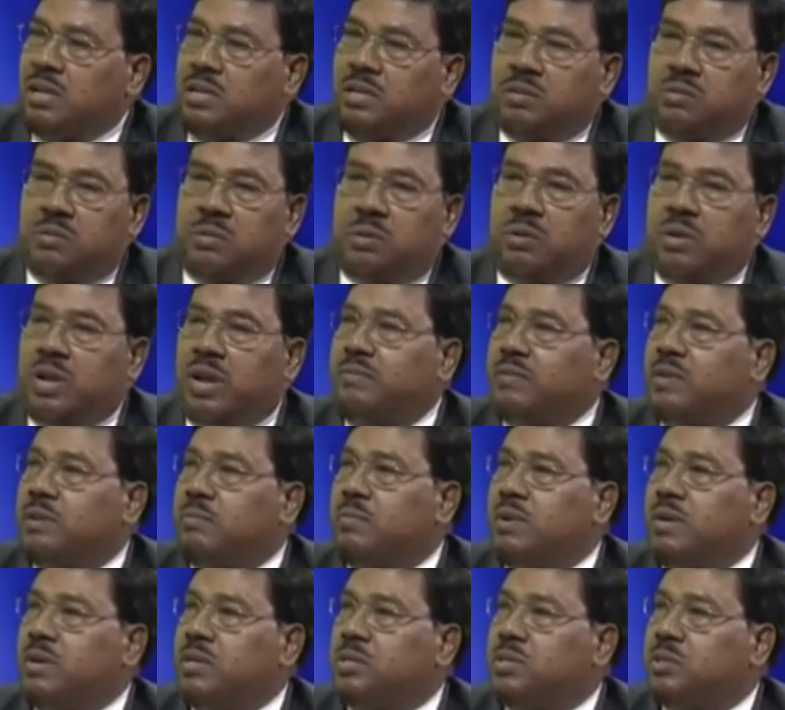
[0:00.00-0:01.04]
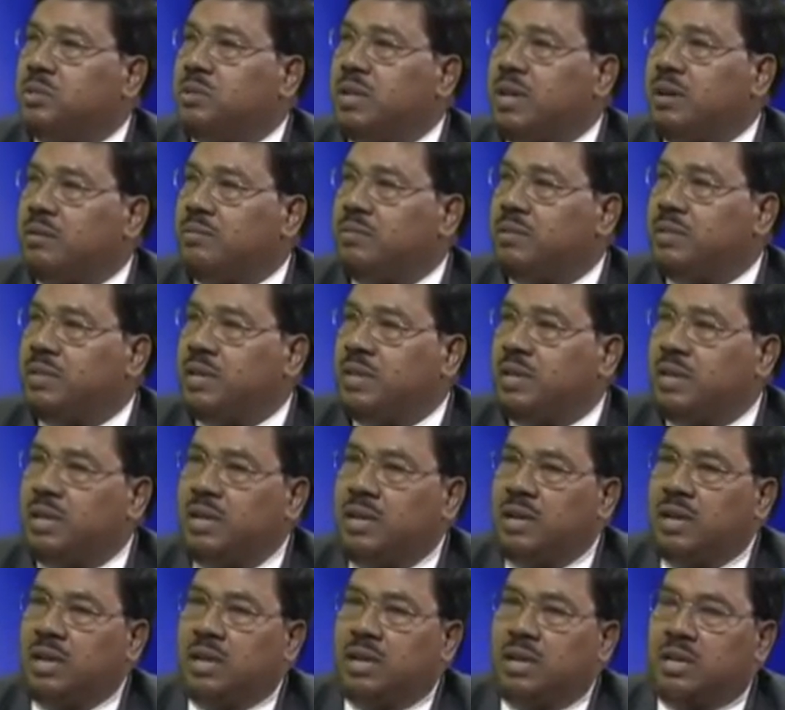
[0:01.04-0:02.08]
everybody should have
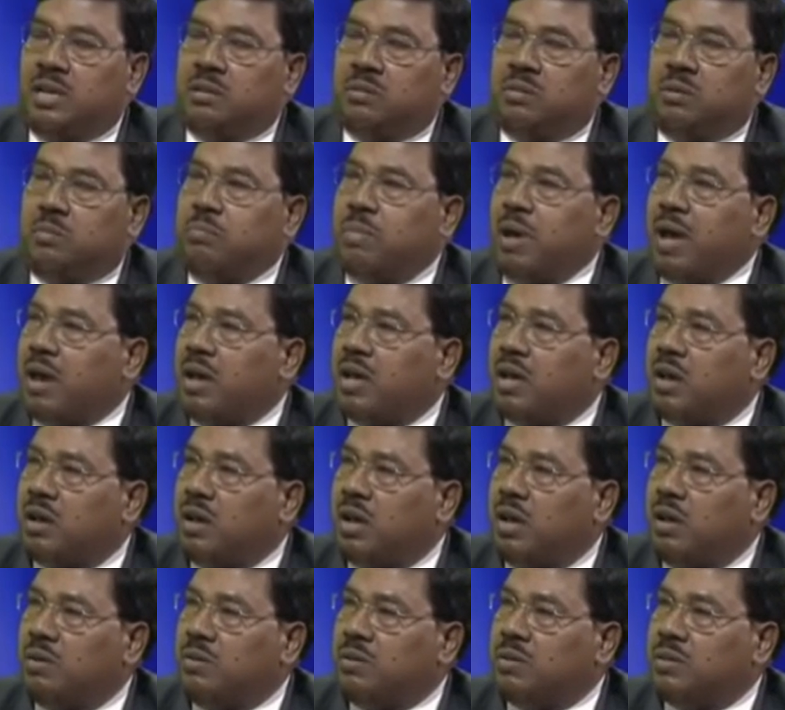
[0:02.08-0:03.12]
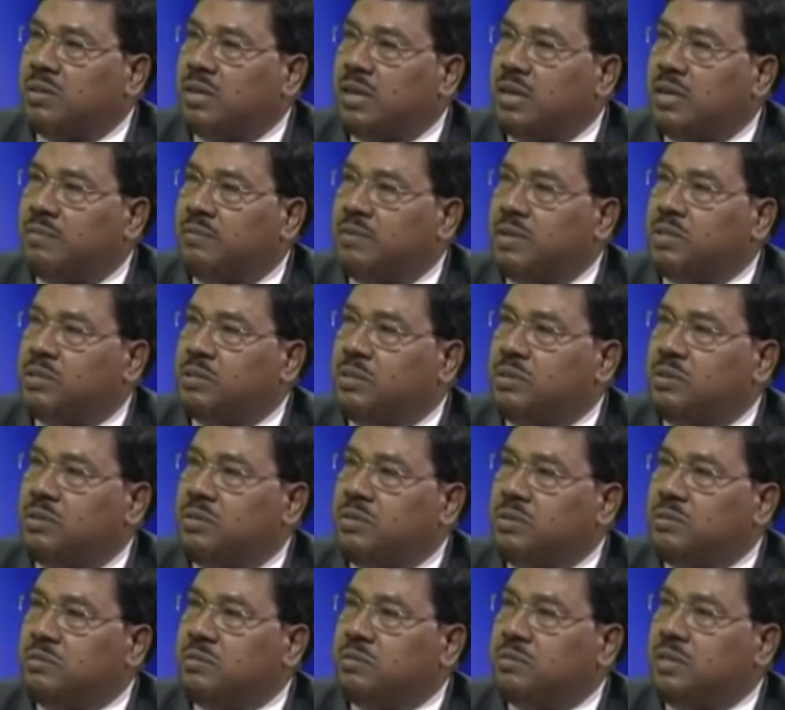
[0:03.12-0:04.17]
the, bank account and we should
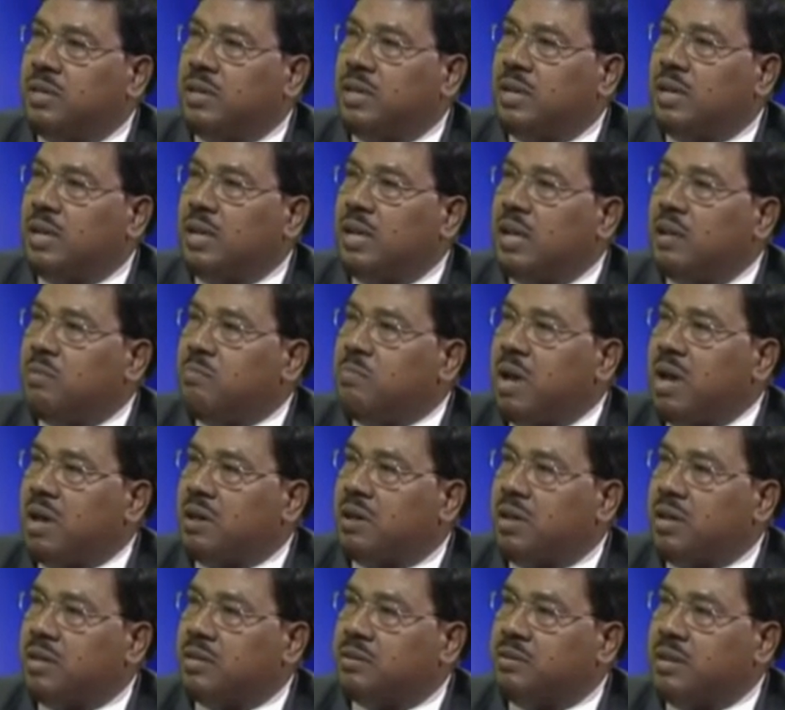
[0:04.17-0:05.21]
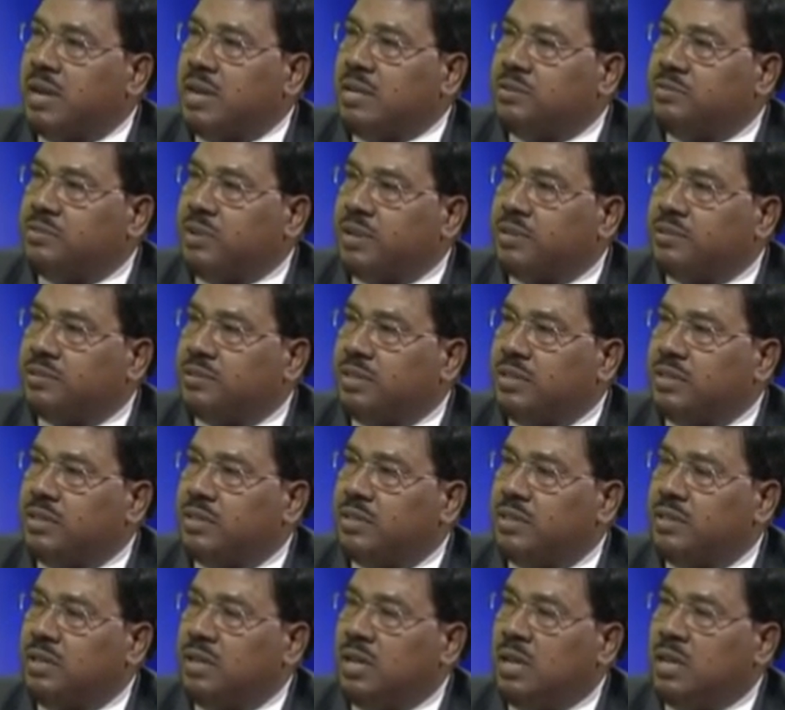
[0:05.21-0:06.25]
do the banking
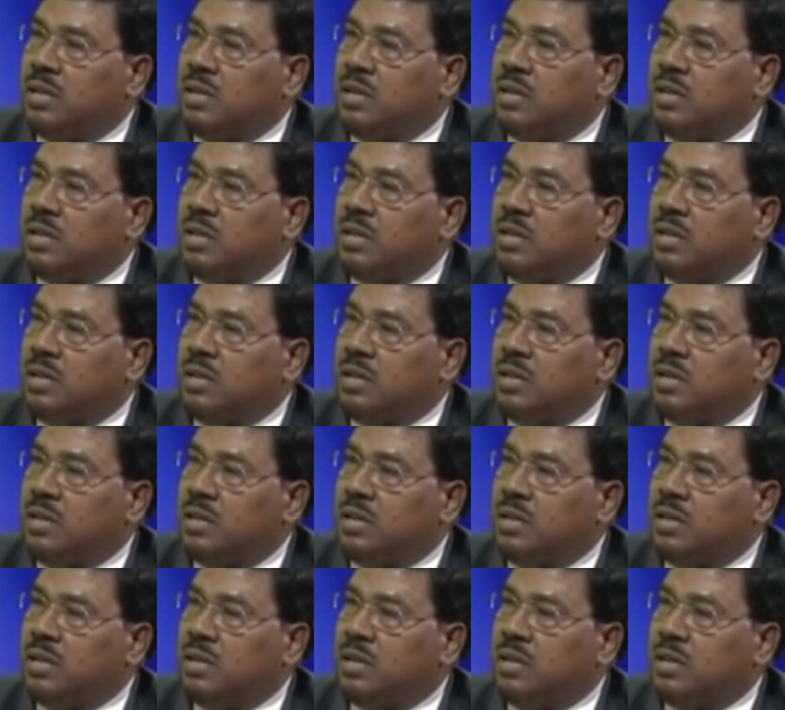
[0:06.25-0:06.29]
transaction.